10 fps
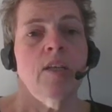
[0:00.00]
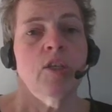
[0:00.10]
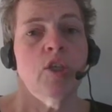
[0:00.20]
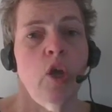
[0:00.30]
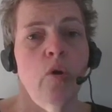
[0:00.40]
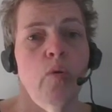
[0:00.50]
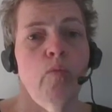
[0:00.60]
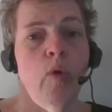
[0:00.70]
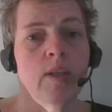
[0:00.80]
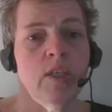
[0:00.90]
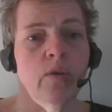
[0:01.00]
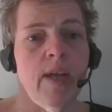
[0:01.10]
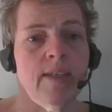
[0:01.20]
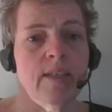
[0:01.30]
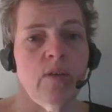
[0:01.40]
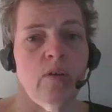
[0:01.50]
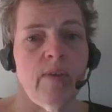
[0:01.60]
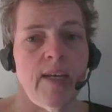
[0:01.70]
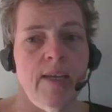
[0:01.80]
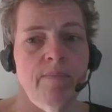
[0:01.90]
So once you get this all
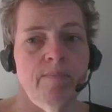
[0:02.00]
ready,